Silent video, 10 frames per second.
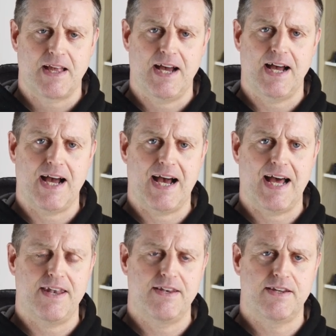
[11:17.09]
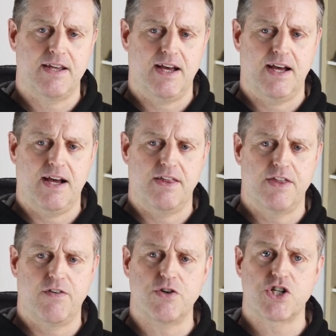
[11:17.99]
And
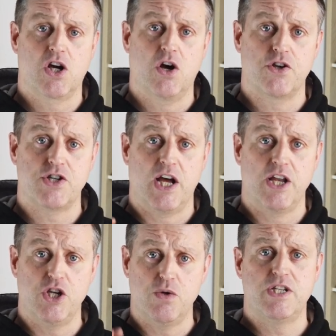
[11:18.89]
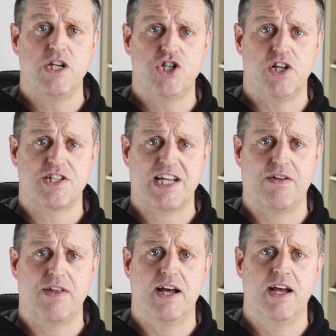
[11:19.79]
they've also got a new t-shirt that's
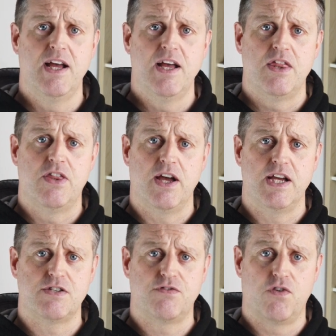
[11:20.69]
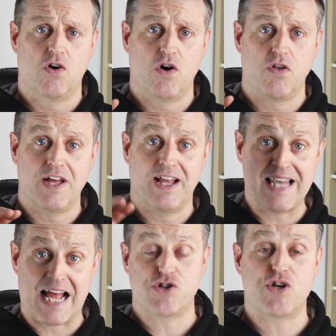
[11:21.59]
out there that is for the
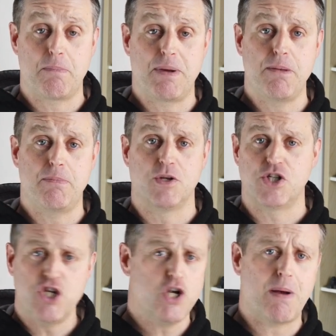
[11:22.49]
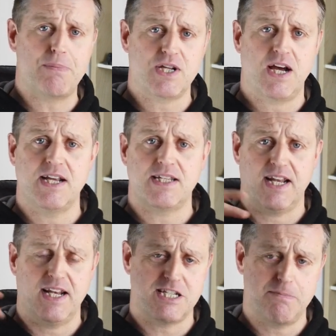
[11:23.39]
electric people. It's a new website,
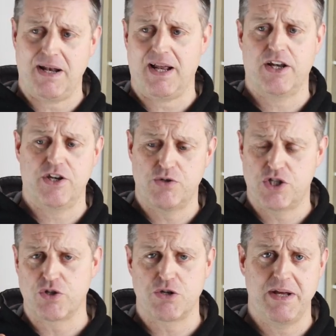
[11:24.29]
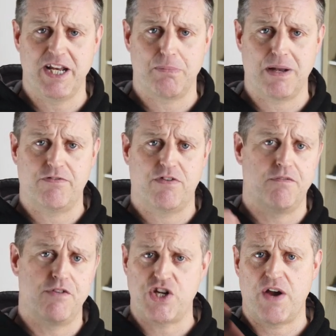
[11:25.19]
and it's a bit like a new social media
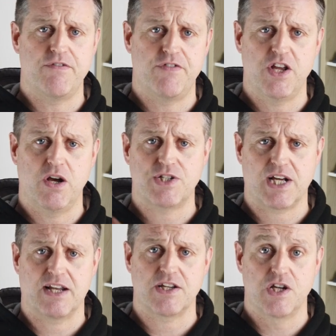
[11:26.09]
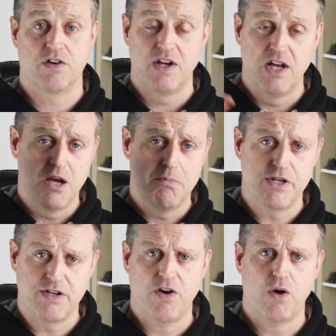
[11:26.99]
platform for sharing videos, that kind of stuff,
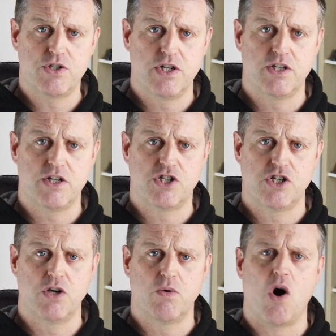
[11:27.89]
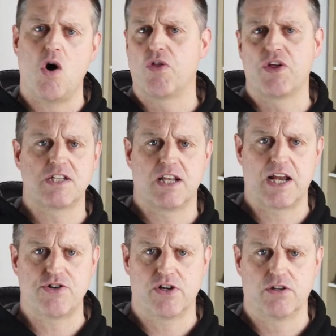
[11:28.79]
but devoted to all things
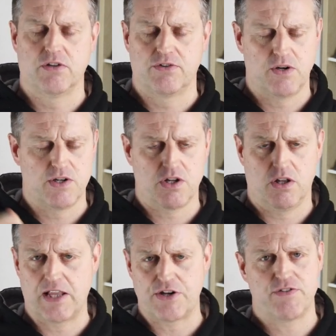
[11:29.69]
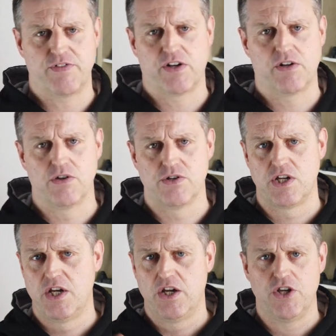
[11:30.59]
electrical. So it's all electric
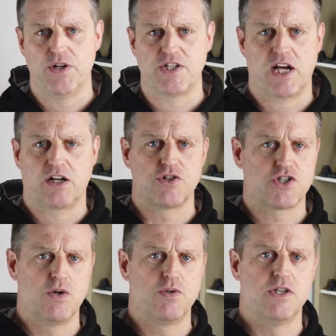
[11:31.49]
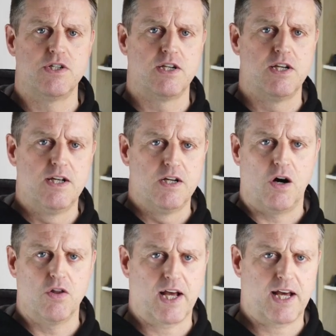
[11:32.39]
vehicles, unicycles, scooters,
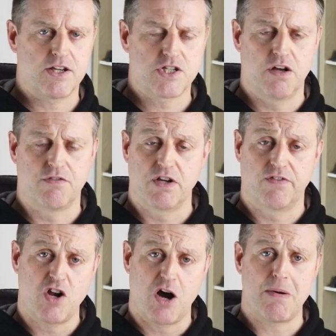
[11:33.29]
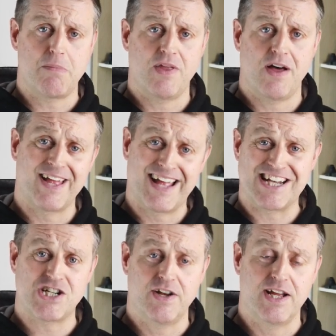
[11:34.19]
all that kind of stuff. So if you're not a member of that, then
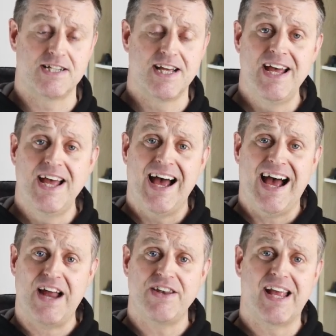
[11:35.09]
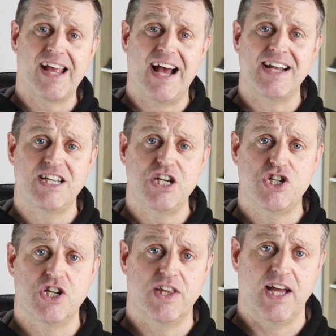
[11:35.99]
get on it. And you can get a
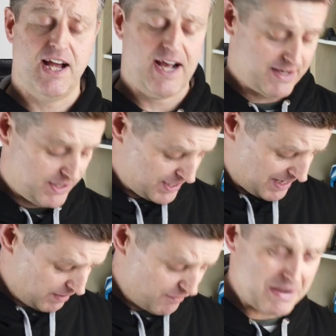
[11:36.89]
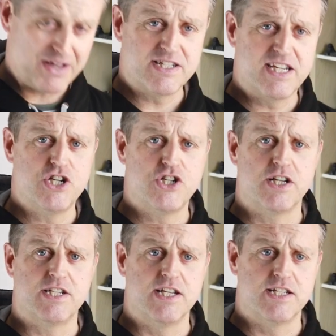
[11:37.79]
t-shirt there. And the thing I love about this
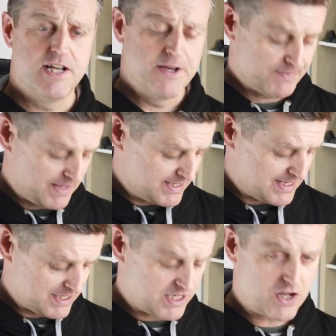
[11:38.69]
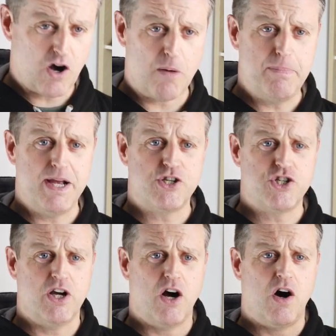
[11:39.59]
t-shirt is it's actually got a
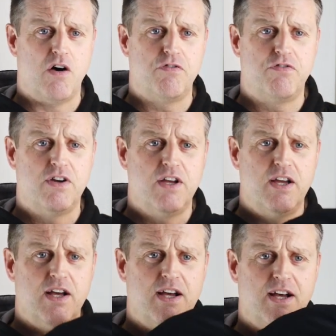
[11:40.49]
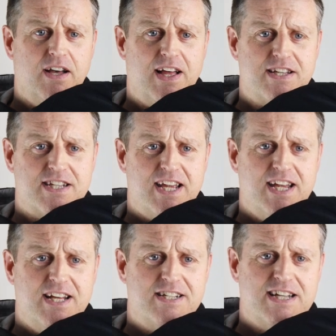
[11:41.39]
picture of that's
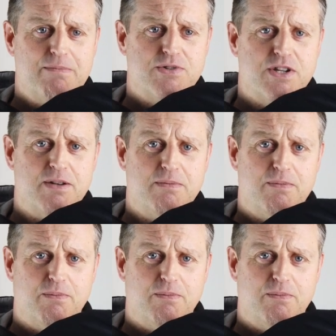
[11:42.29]
Ian Sampson.